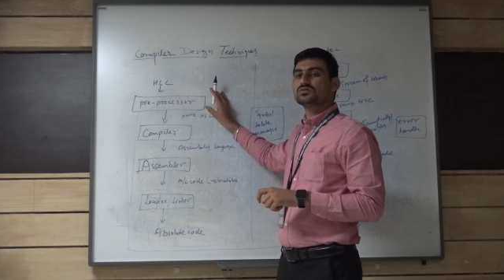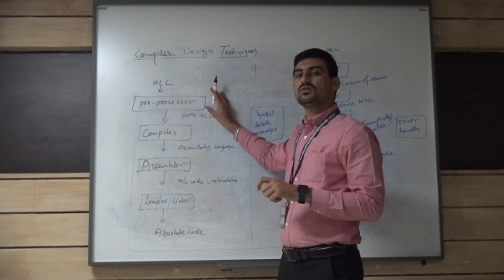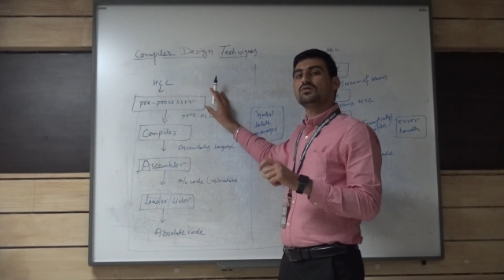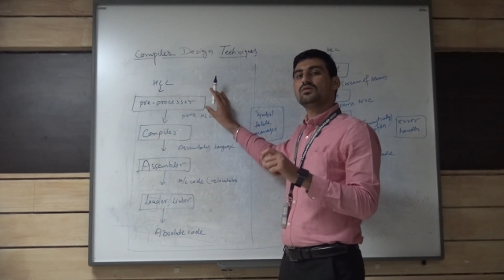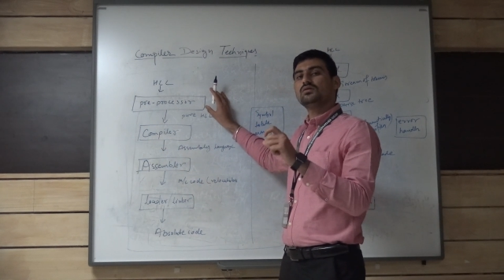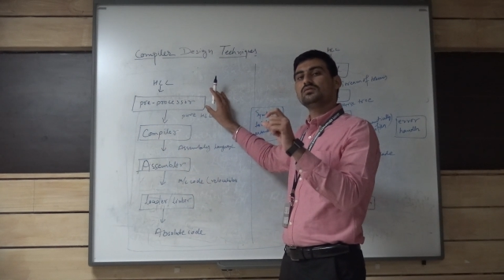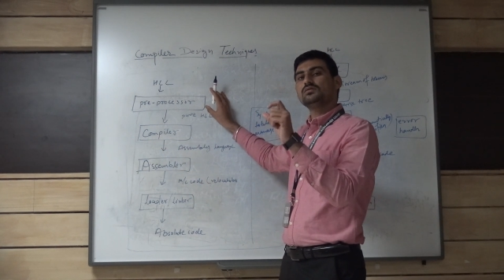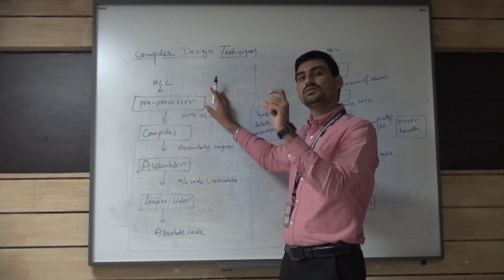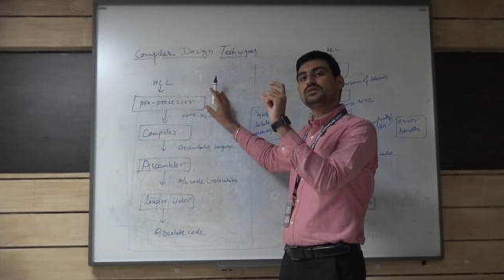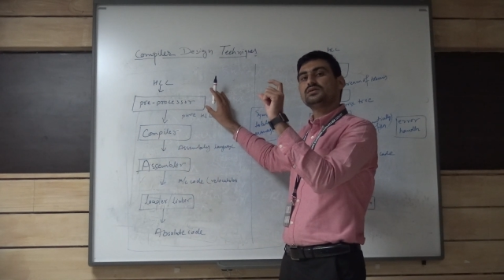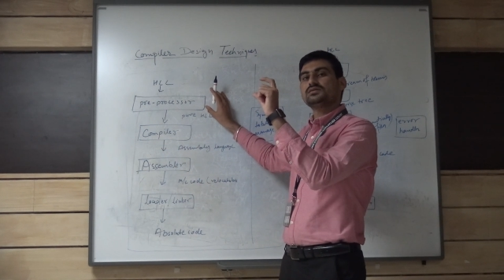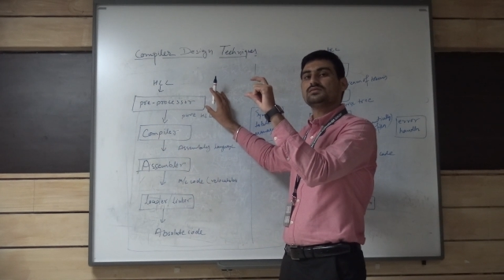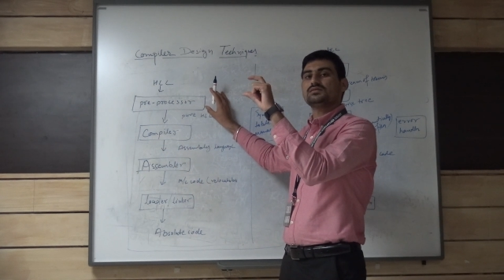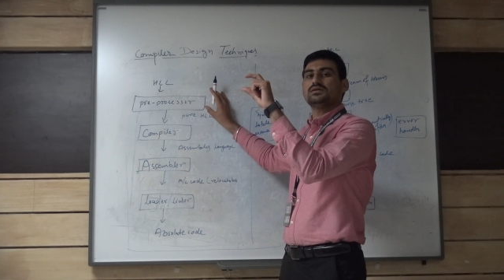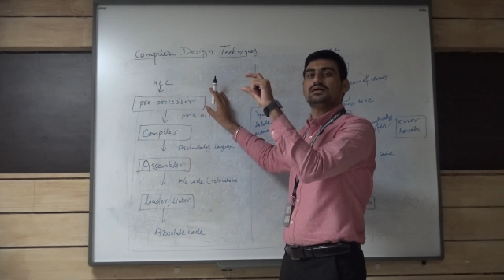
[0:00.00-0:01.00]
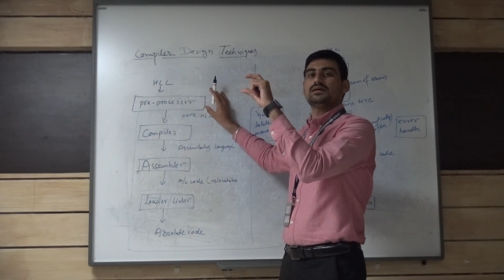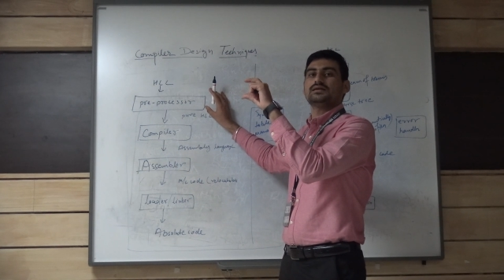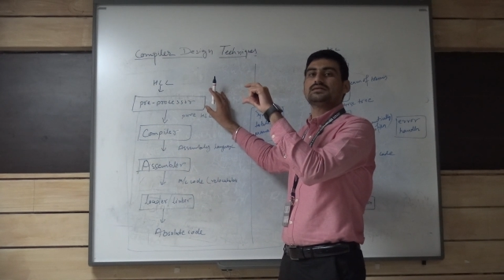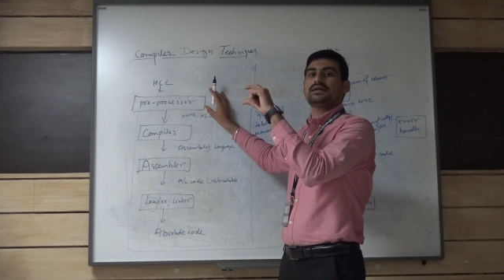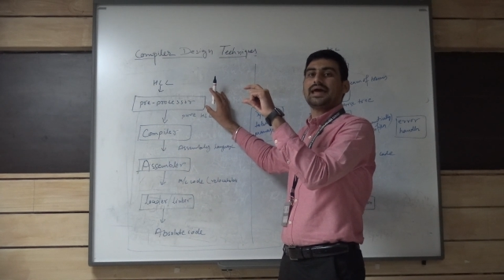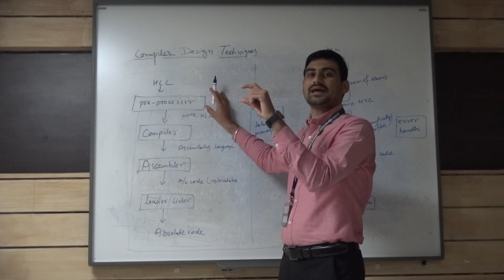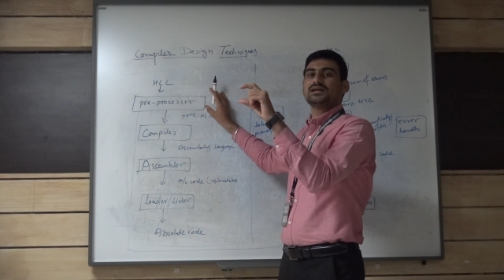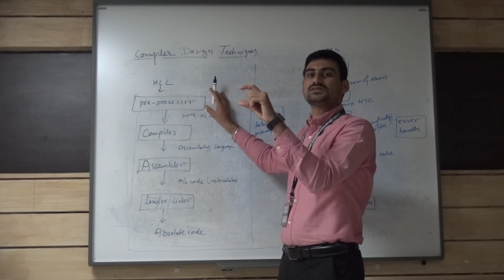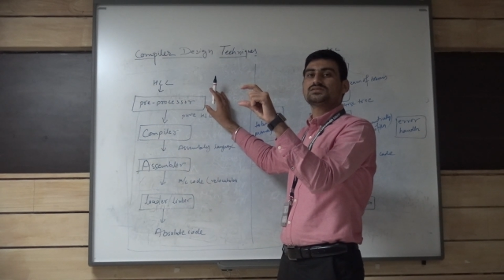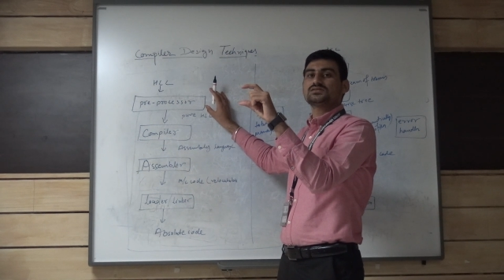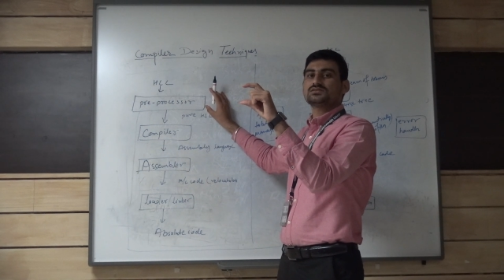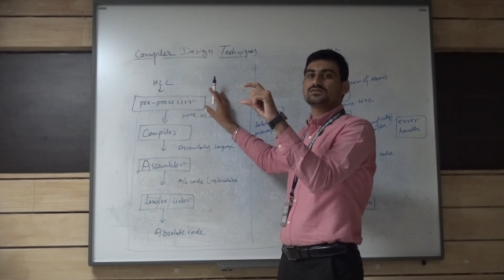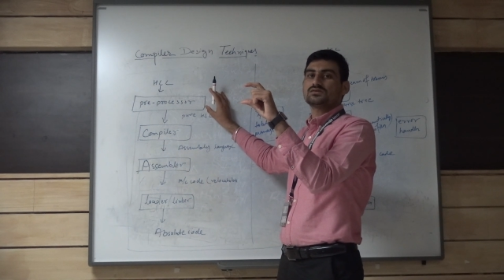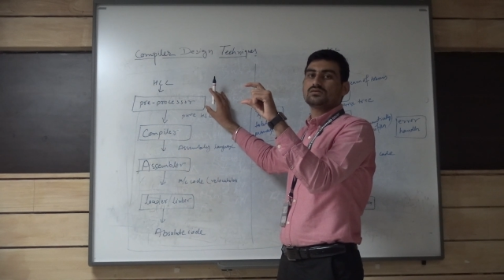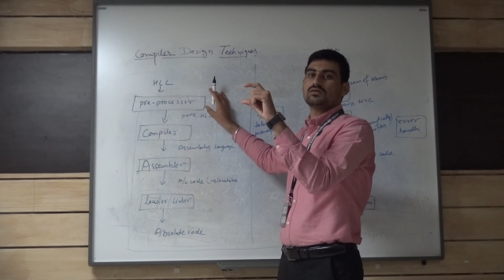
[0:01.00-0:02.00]
all the
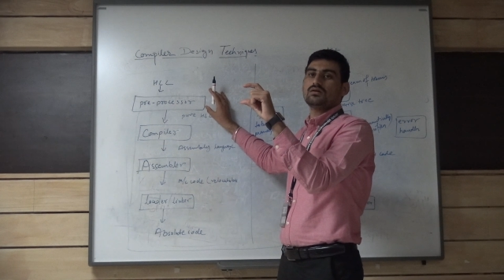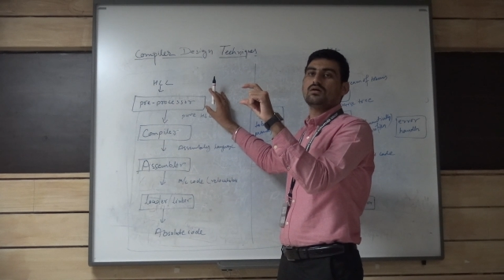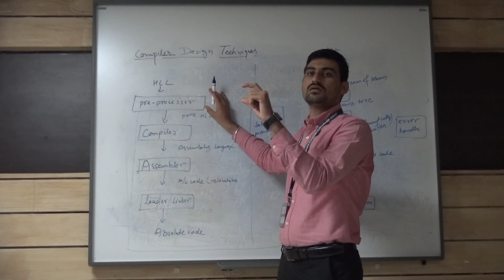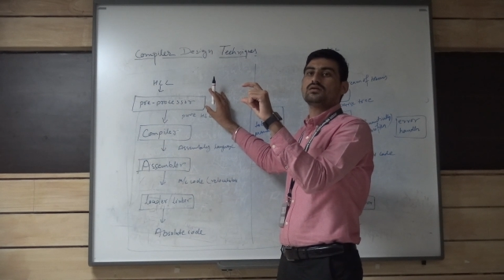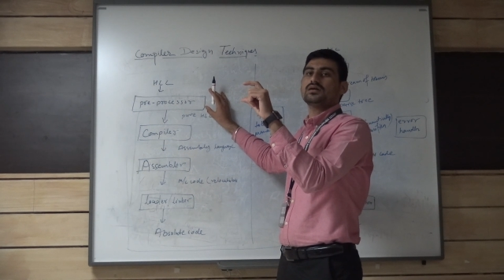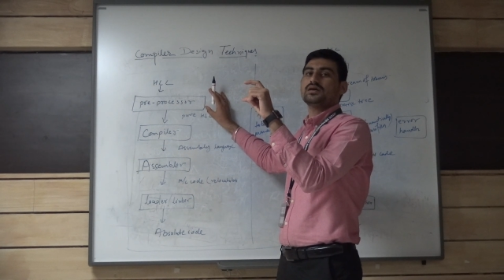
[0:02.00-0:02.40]
tags or